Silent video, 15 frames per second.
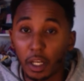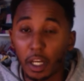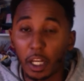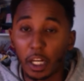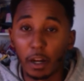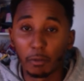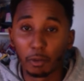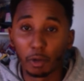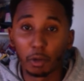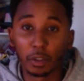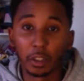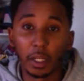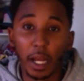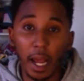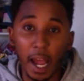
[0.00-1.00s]
and have grown to
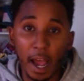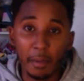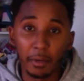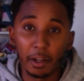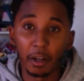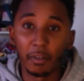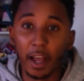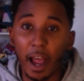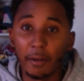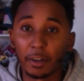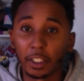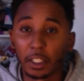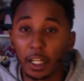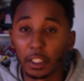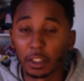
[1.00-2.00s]
the habit of
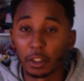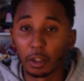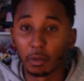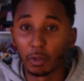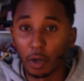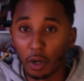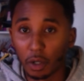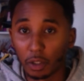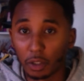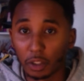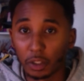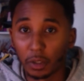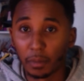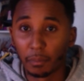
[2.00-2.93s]
advertising their wrongs.